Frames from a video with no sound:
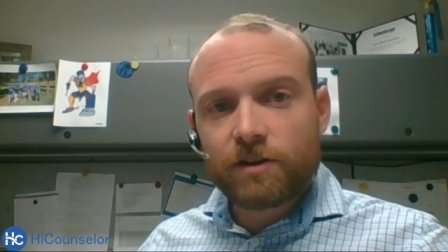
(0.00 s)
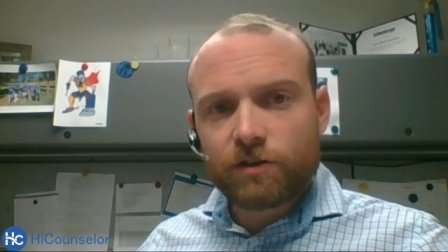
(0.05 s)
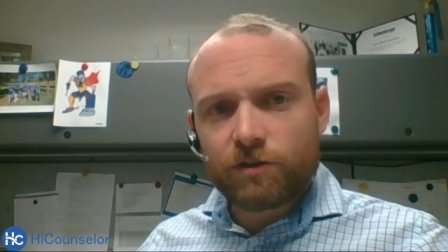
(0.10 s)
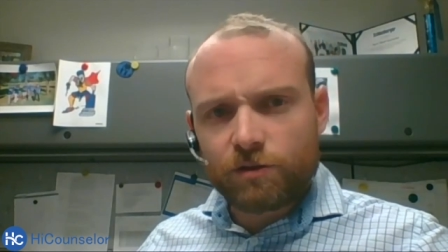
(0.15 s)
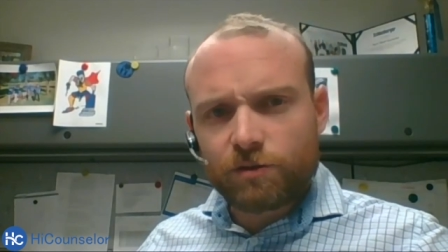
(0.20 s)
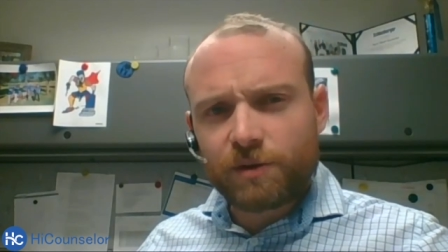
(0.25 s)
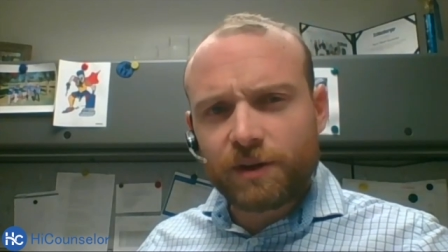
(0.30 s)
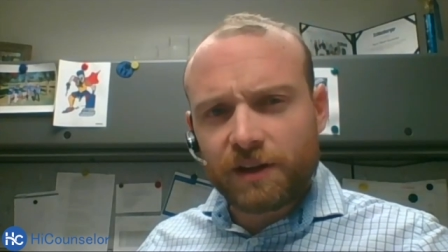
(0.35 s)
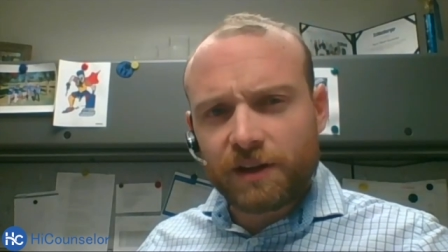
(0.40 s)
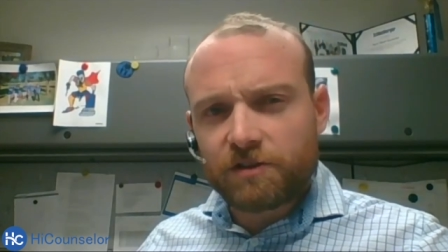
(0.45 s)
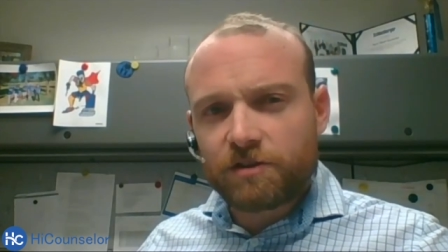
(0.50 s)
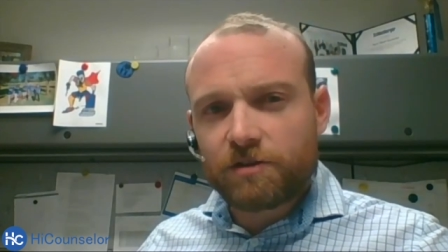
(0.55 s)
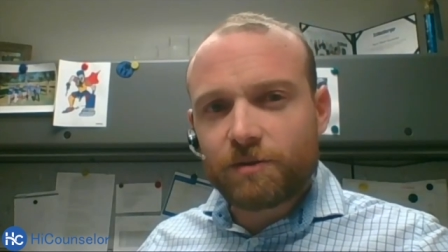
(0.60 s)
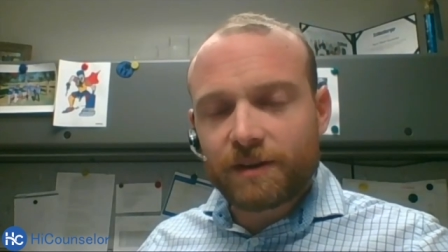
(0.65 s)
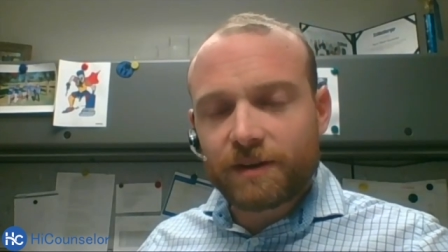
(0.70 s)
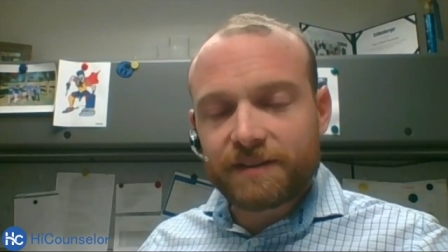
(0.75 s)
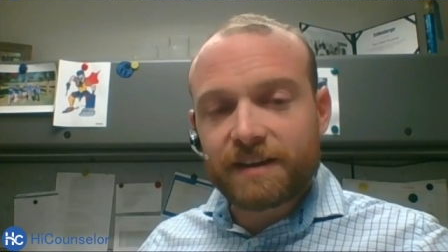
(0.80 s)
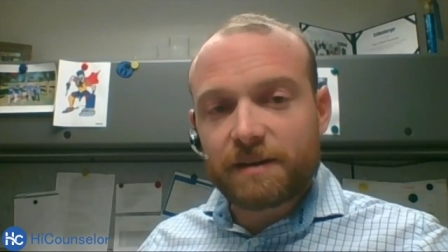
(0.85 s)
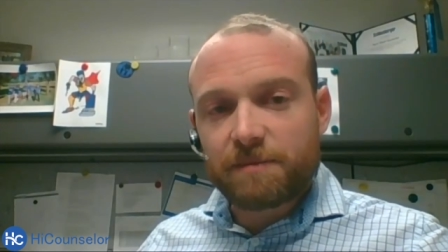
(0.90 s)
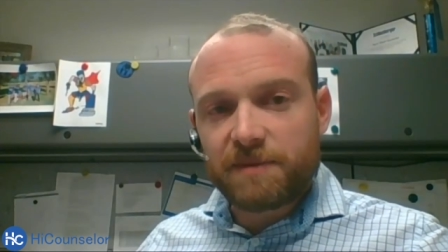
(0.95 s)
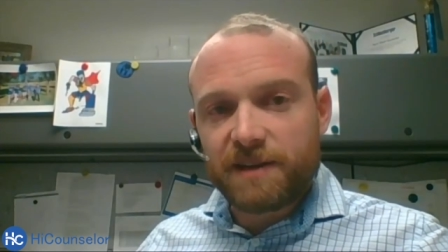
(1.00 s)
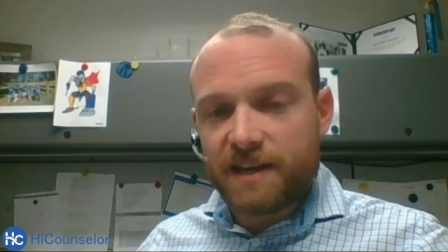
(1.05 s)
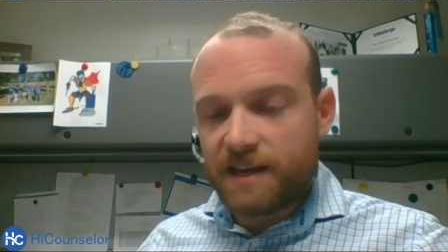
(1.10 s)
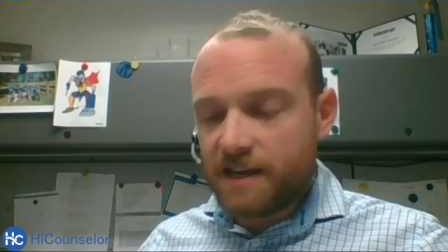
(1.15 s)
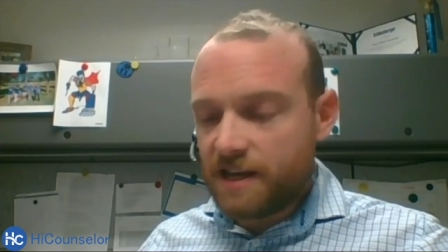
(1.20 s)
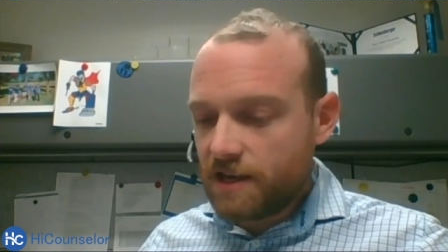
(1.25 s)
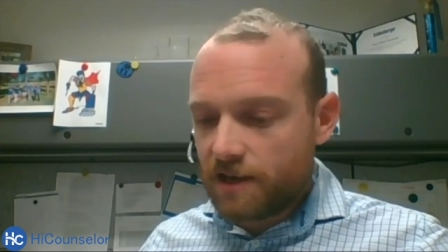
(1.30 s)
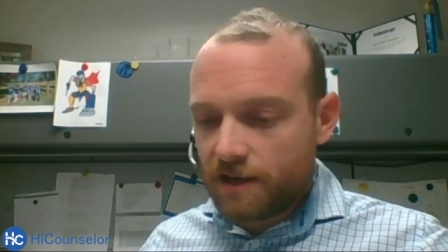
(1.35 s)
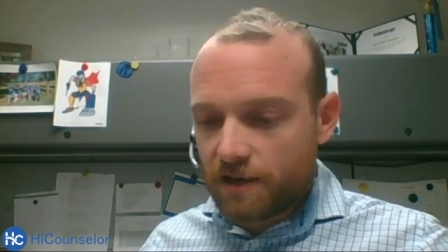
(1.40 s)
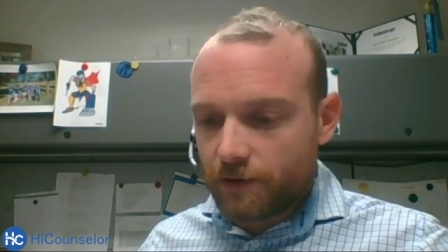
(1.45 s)
you really do want that
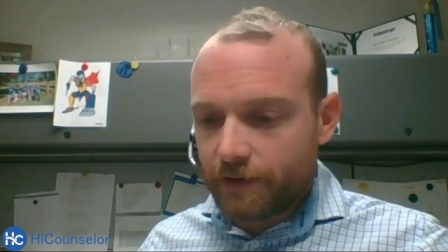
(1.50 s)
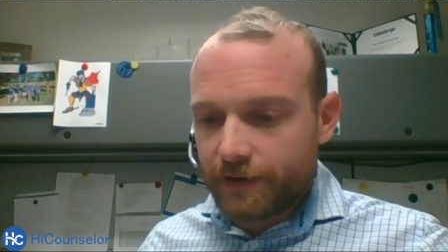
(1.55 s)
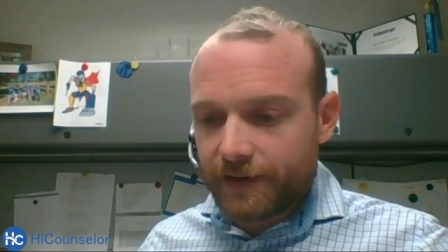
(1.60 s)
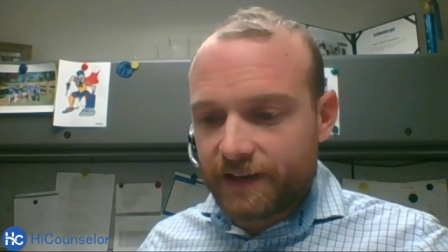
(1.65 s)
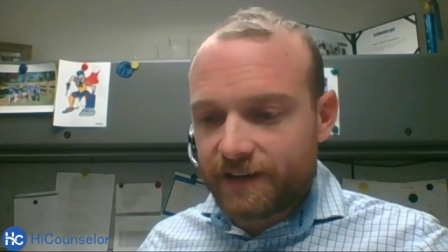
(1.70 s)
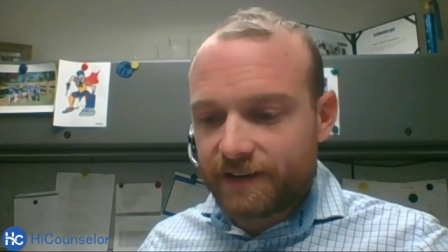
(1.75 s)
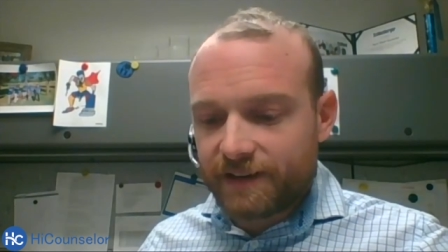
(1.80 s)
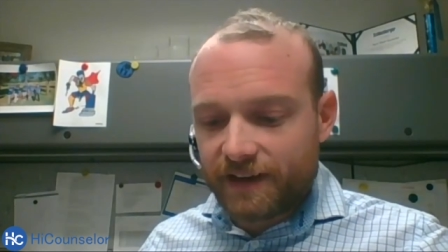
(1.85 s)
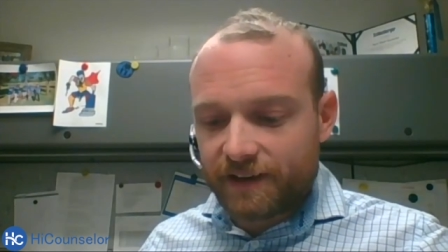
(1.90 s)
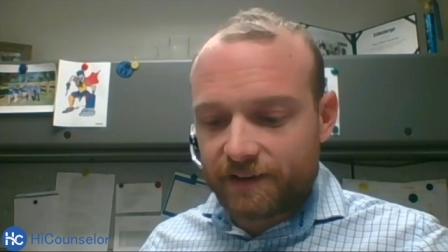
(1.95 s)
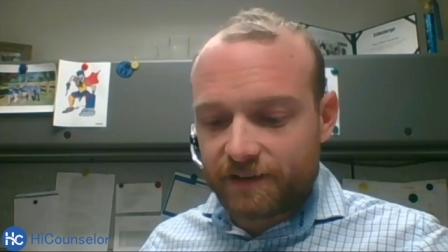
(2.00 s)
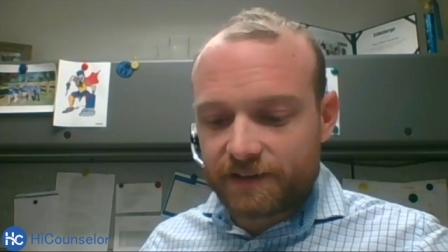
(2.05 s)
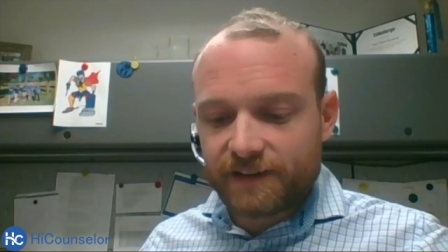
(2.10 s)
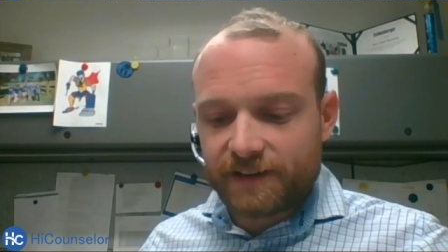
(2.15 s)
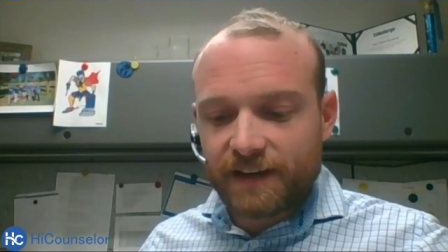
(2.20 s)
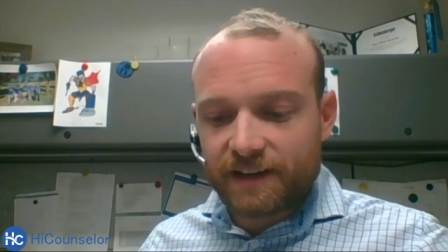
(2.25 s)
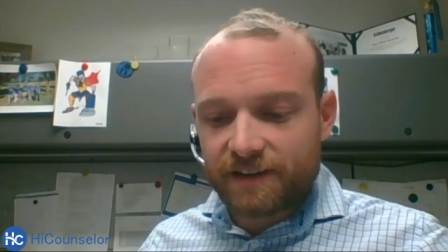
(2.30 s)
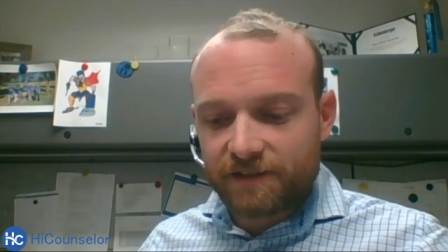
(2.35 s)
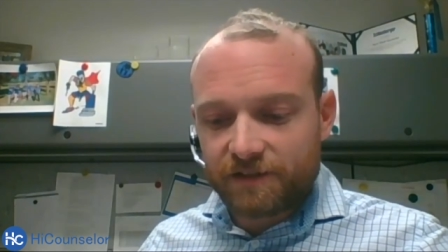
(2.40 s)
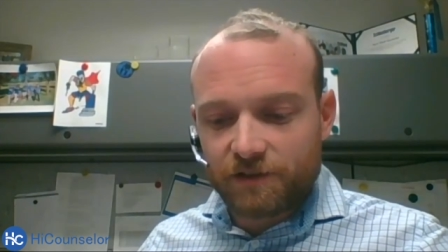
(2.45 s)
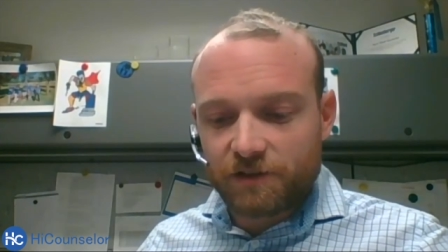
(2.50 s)
PE, go ahead and take the test.